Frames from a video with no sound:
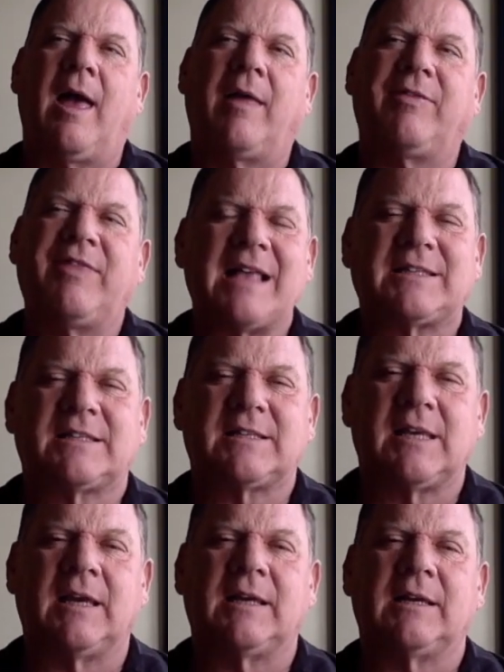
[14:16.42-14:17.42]

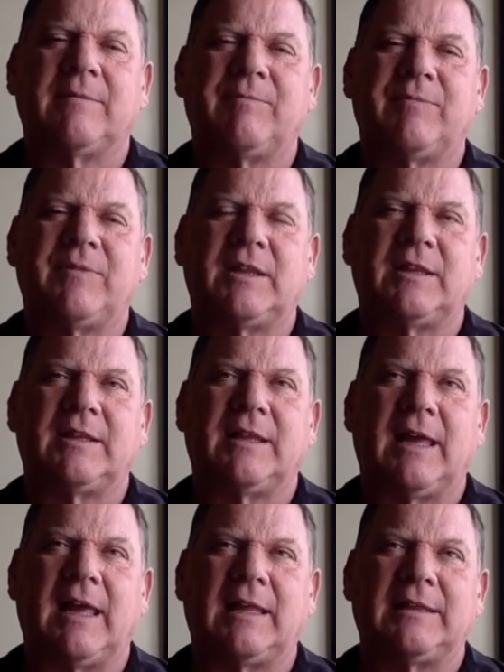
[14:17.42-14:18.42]
That's
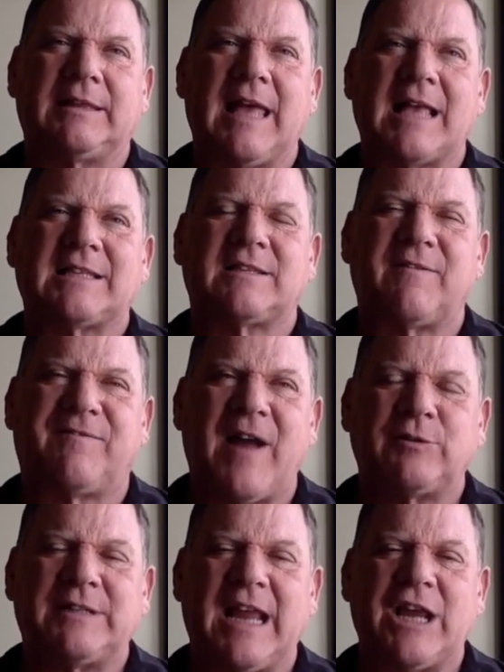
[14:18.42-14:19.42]
that's a
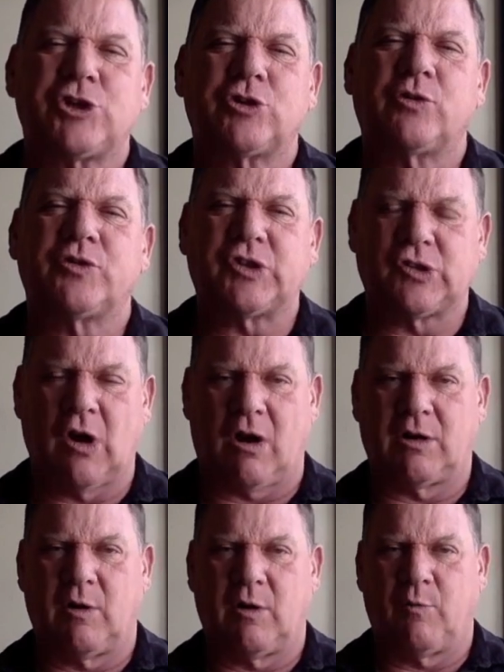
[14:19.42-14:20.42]
foundational
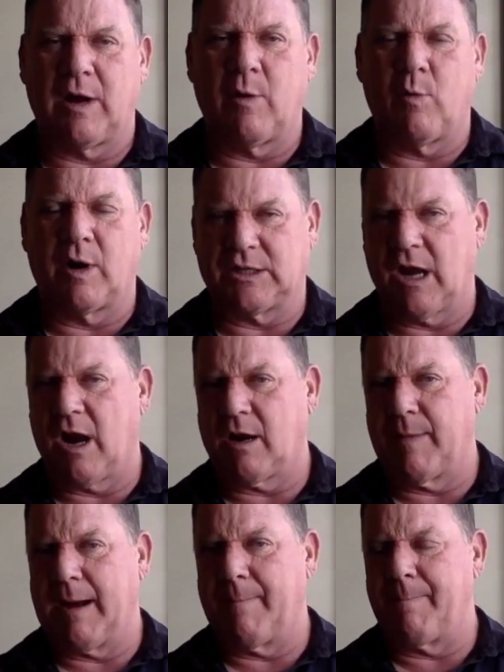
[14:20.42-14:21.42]
start of what I want to talk
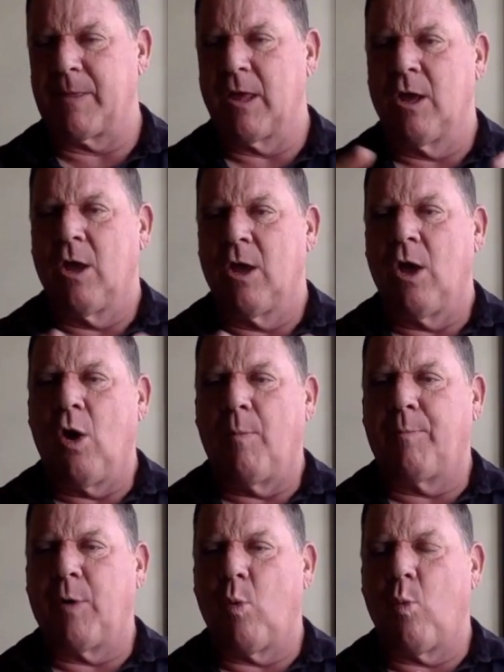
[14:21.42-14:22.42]
about.
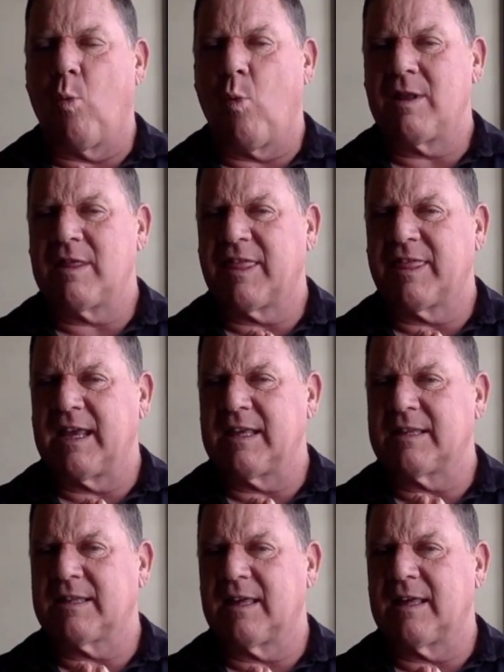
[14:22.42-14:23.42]
But one of the
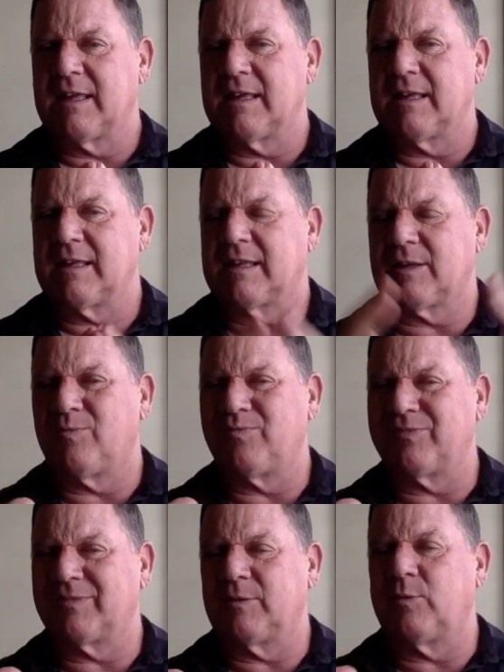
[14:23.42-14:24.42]
things, so
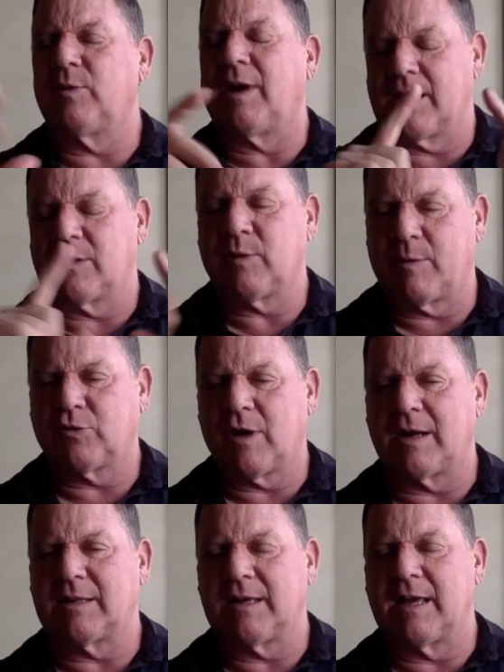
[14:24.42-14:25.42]
I guess what I'm
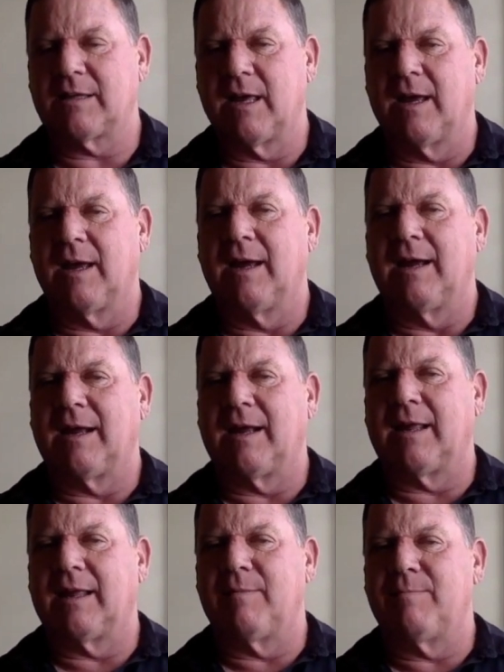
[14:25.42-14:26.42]
trying to say is
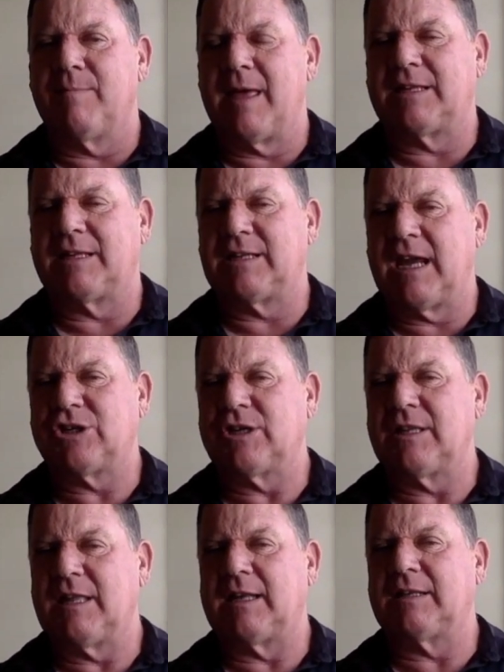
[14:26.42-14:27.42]

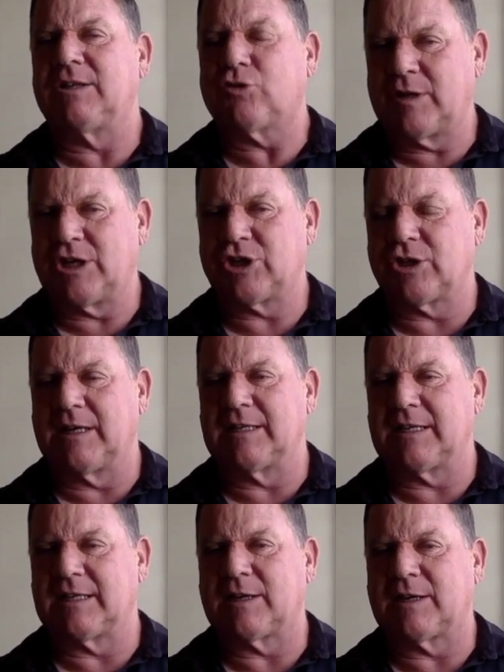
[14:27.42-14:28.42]
meditation then traditionally
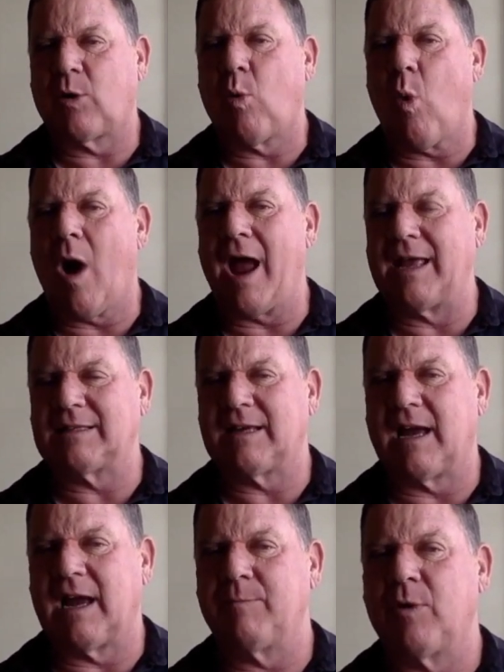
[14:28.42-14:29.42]
is this quiet
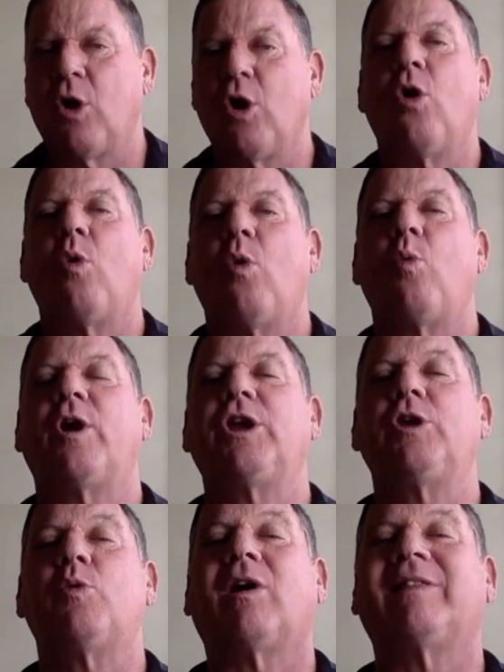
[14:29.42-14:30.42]
time where
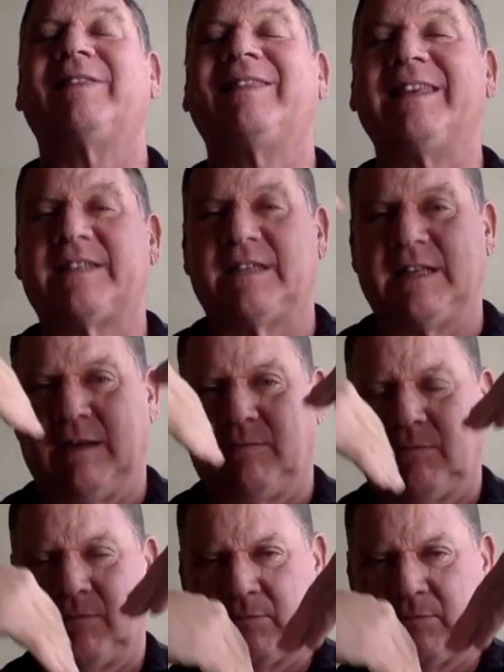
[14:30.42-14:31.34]
you are listening.